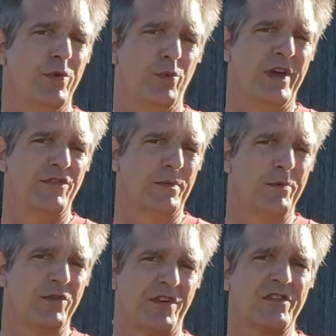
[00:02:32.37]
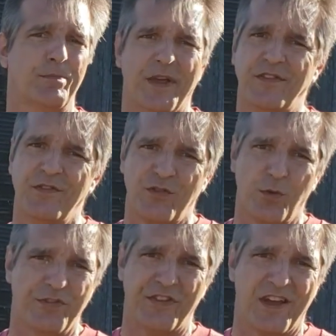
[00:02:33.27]
We have some of the most expensive
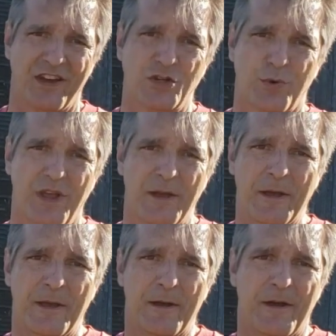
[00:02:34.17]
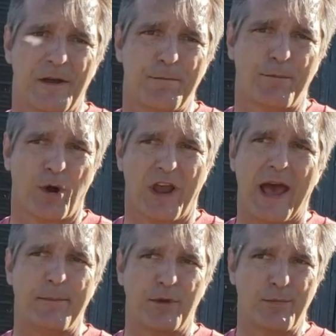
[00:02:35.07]
schools in the country, per
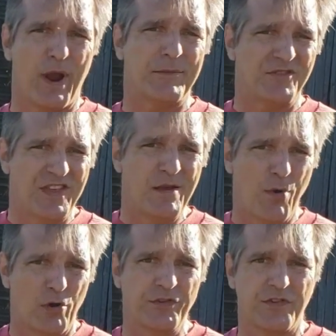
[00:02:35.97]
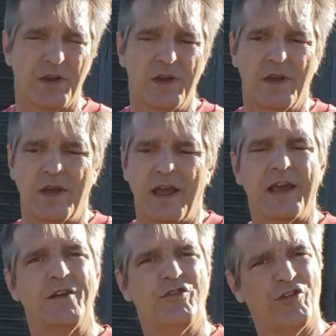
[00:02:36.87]
capita, perhaps the most.
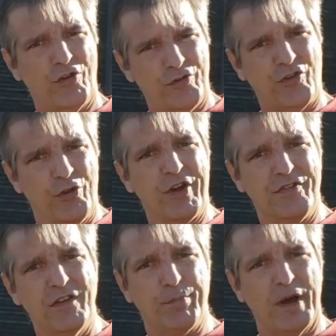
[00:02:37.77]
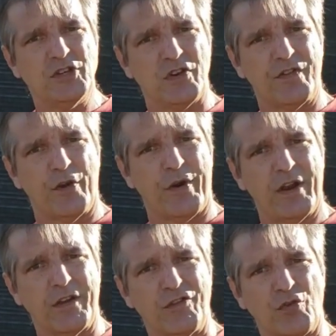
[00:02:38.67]
And to look at these budgets that are out
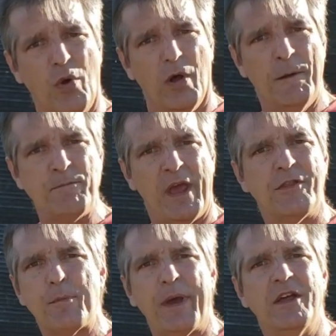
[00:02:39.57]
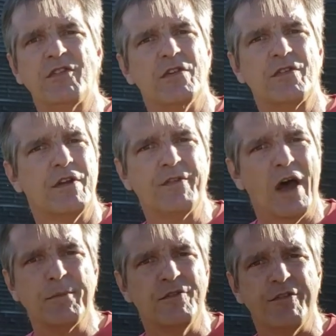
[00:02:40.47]
of control and the pensions that have
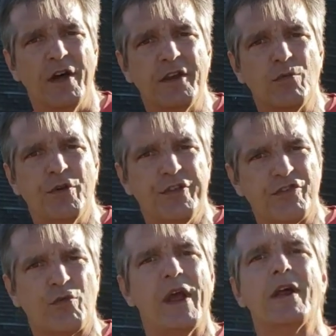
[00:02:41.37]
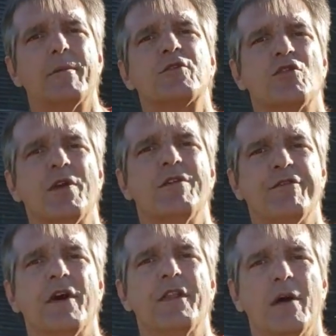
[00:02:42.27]
not been funded with this great opportunity to
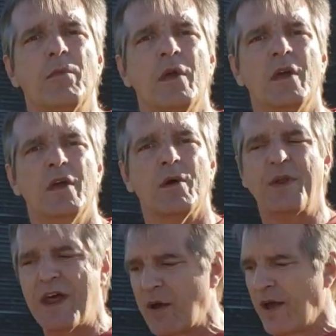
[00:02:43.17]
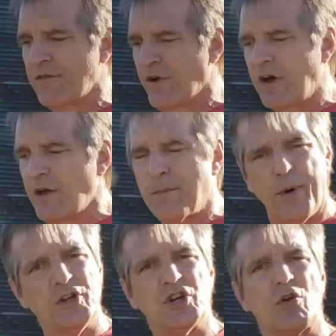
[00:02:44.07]
fund them. And we now have a
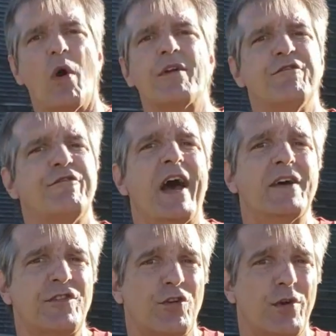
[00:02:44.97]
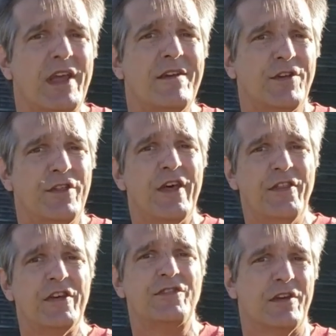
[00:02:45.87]
budget growing faster even
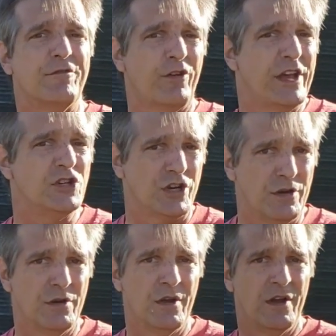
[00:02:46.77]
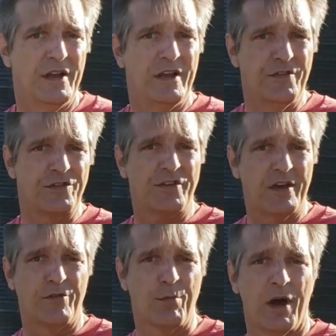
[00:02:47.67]
than this inflation in the
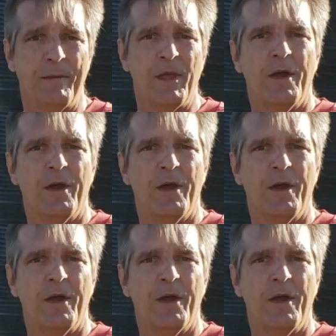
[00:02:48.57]
state of Vermont.